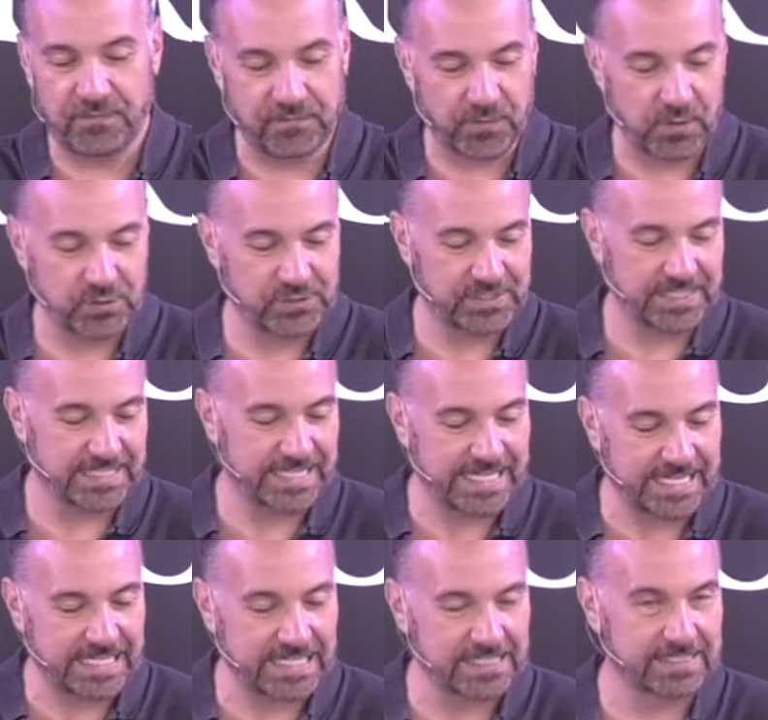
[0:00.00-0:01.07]
1
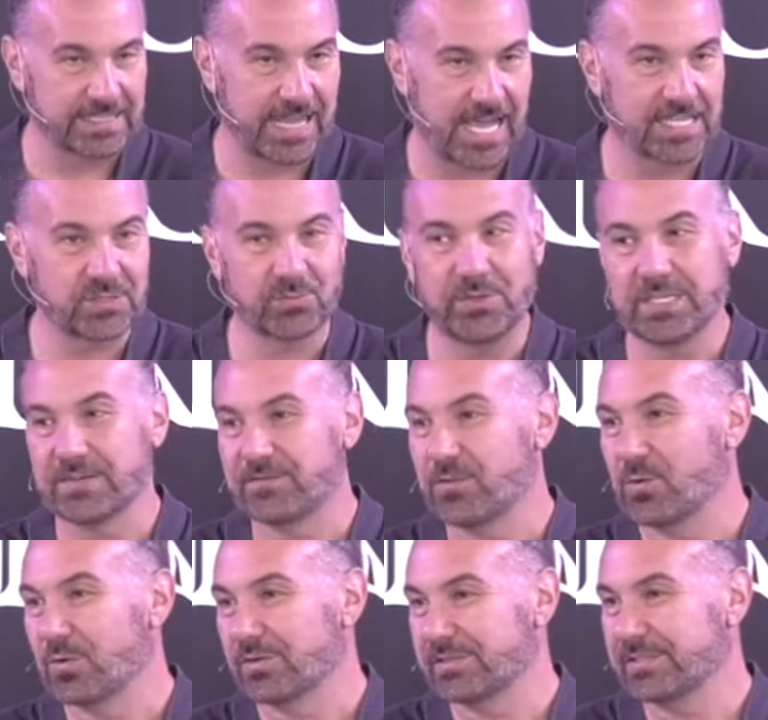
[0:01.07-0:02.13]
Kings last week. Of
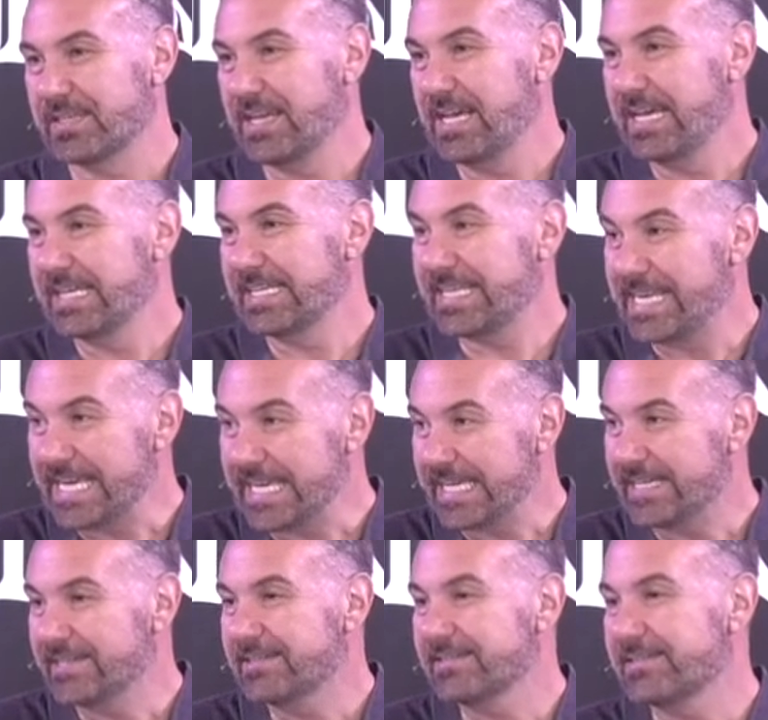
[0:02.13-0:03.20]
course,
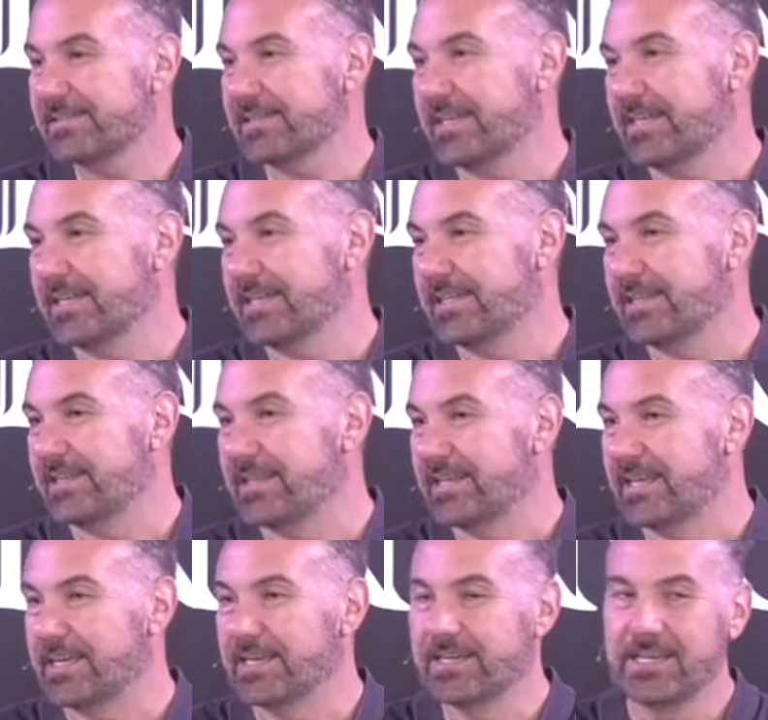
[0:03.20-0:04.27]
Kings in
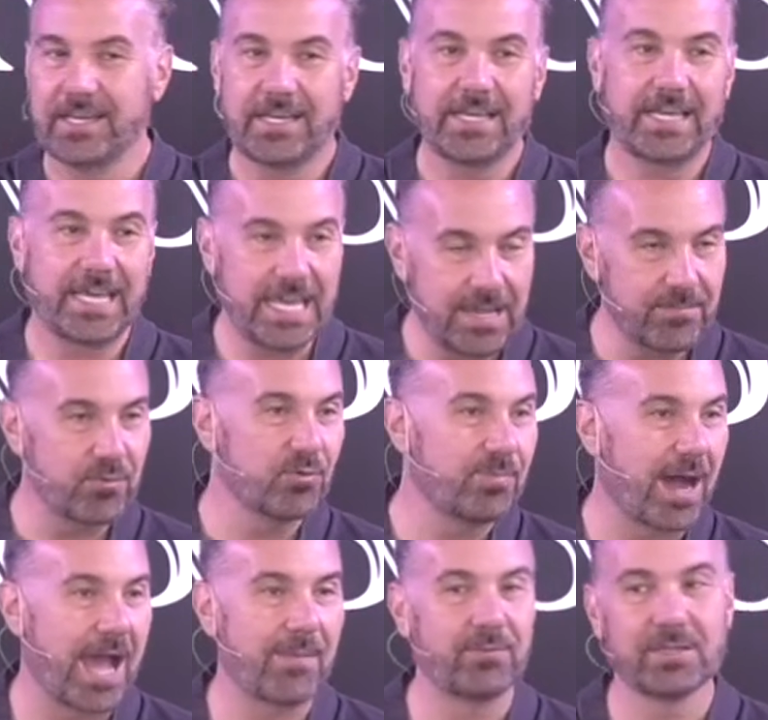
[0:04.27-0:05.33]
the Hebrew
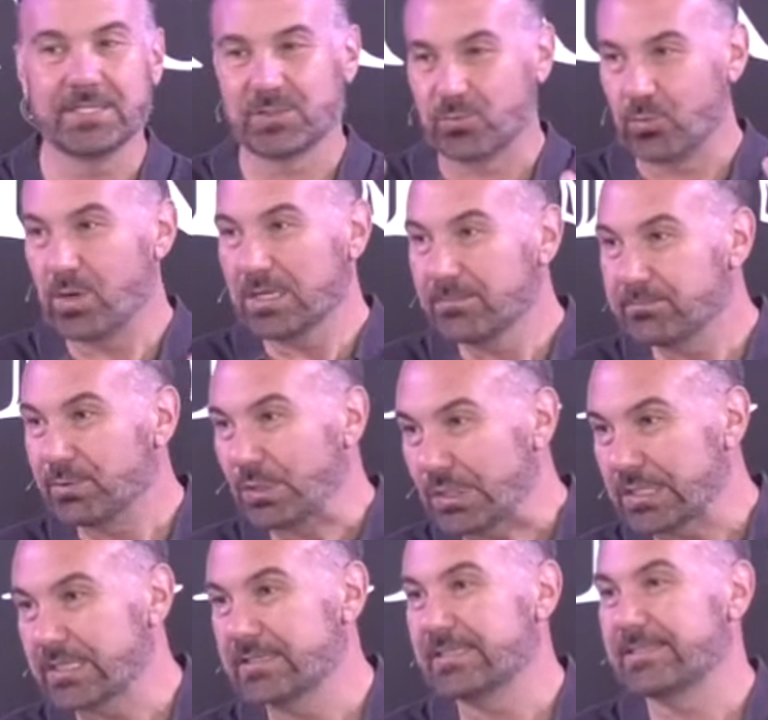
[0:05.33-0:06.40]
Bible is one
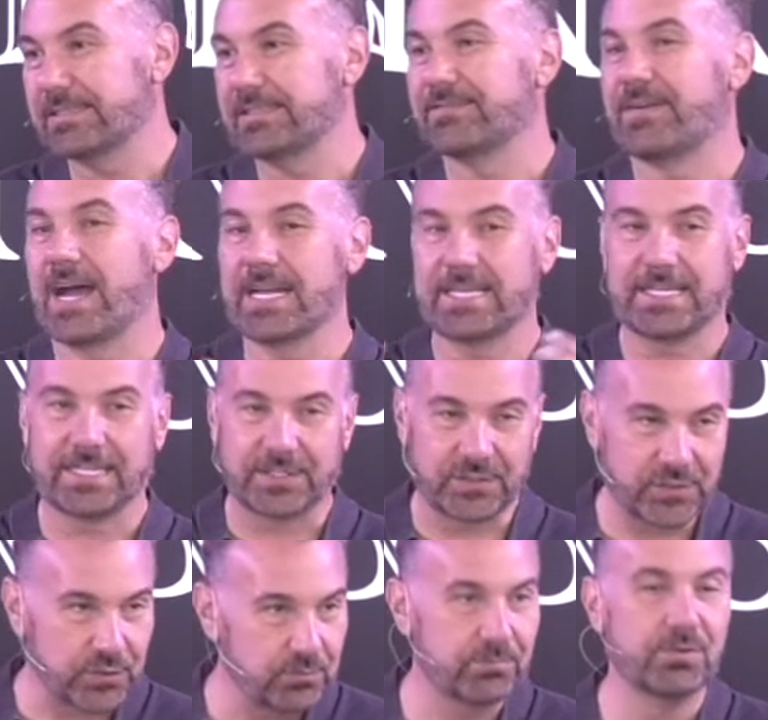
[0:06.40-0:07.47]
book. It's divided in
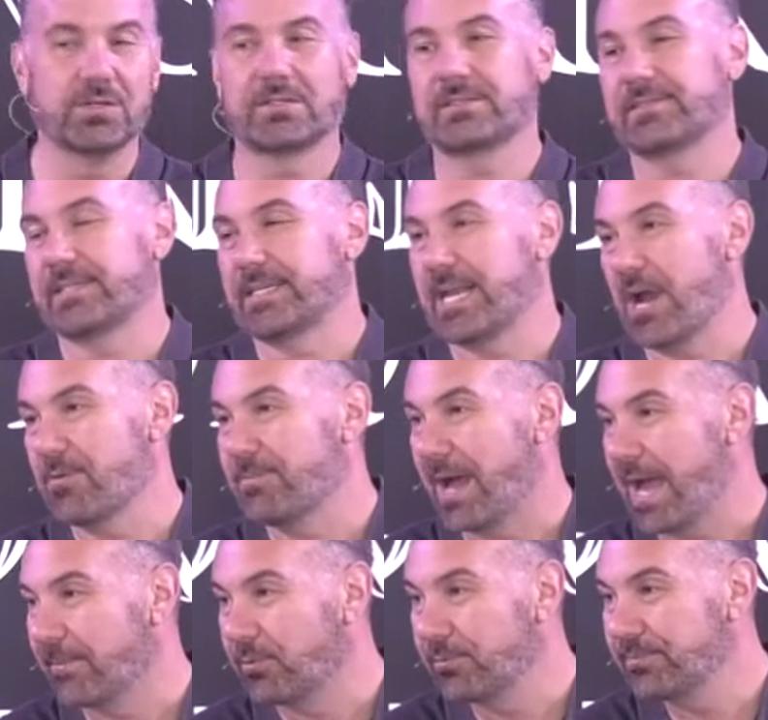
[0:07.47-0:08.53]
two books in our
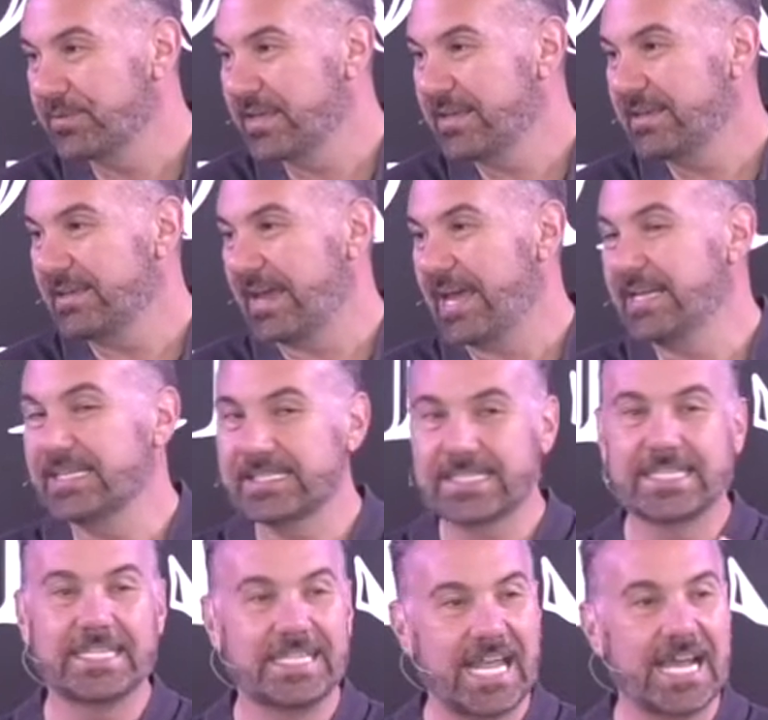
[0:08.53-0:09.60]
Bible. And it's
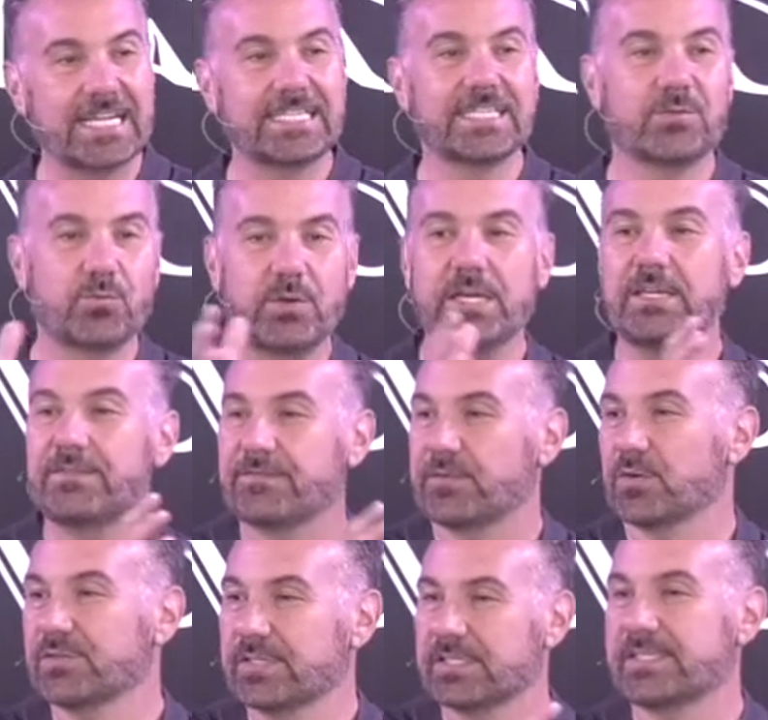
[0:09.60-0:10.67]
connected with
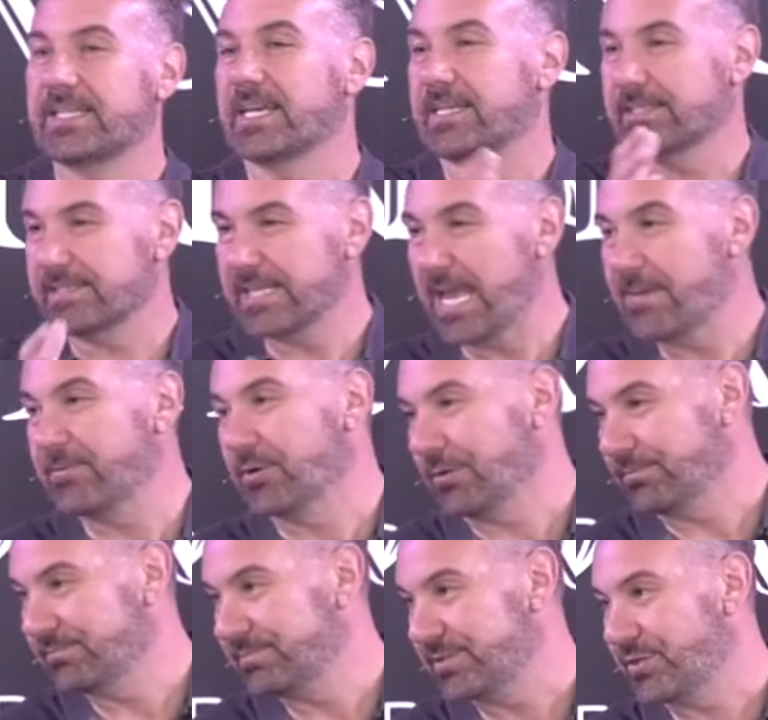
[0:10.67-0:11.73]
1st and 2nd Samuel.
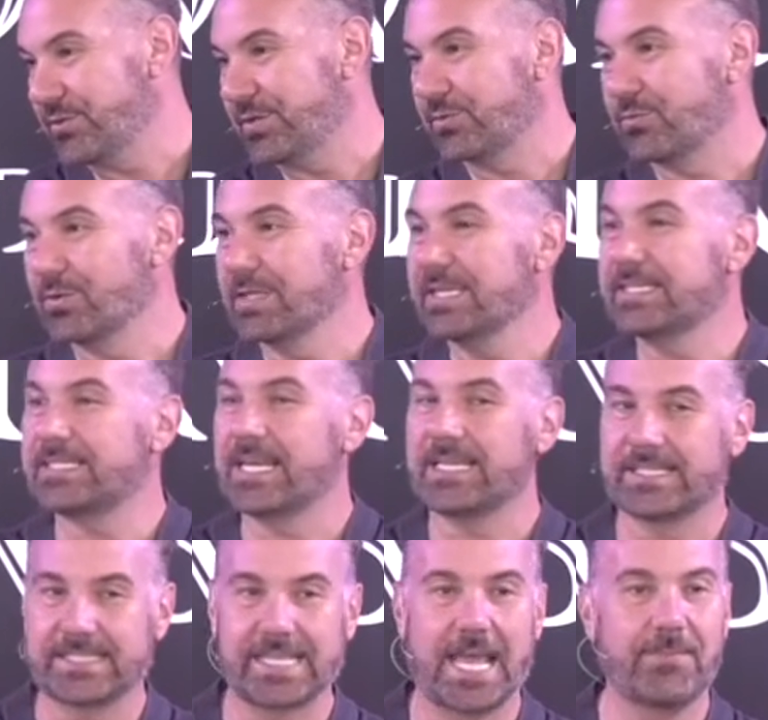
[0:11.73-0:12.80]
So you can really
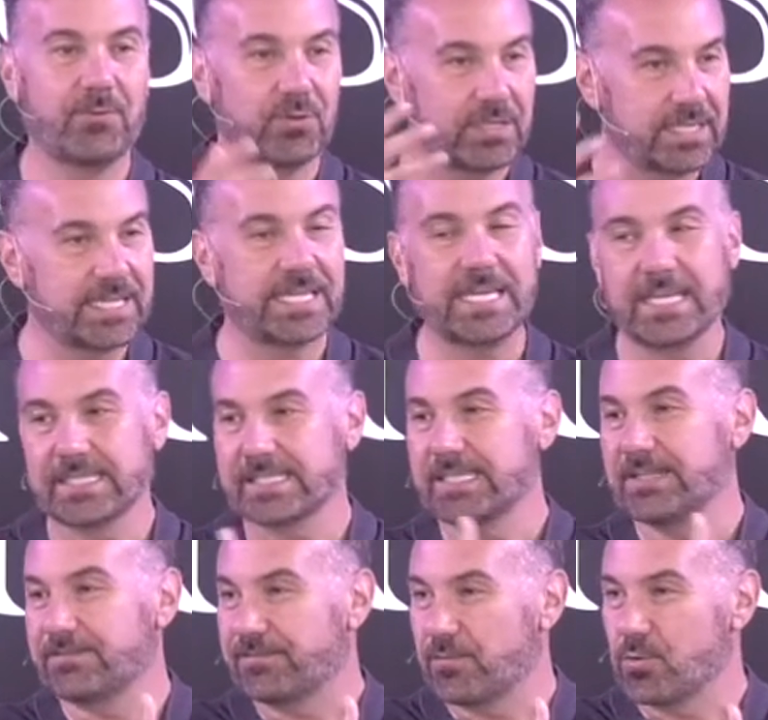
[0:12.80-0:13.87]
take Samuel and Kings and
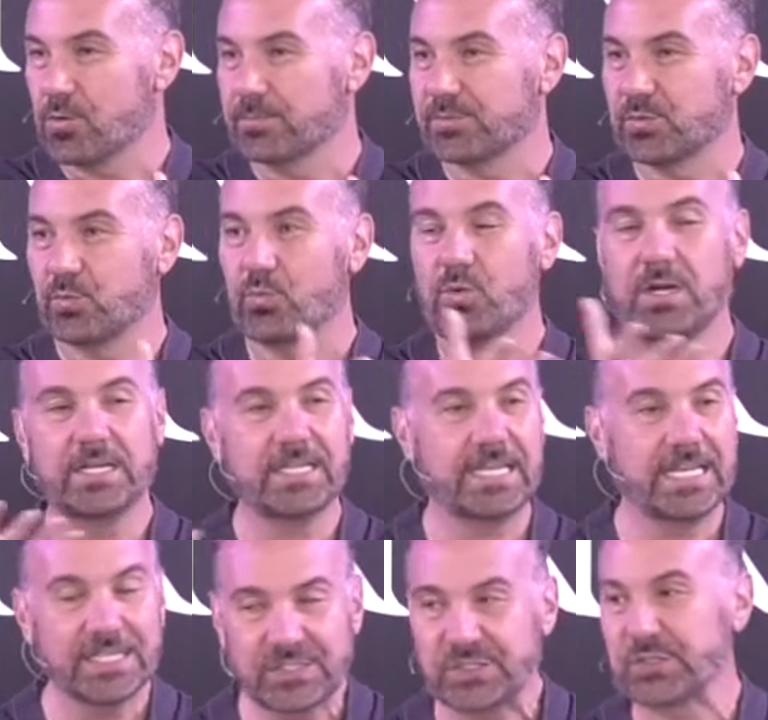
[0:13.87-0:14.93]
it forms one
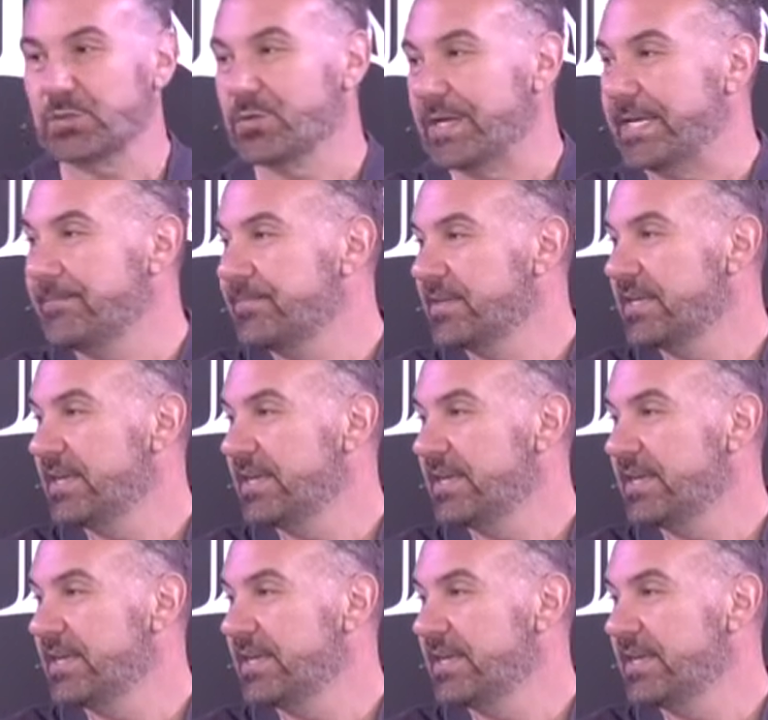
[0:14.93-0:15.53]
history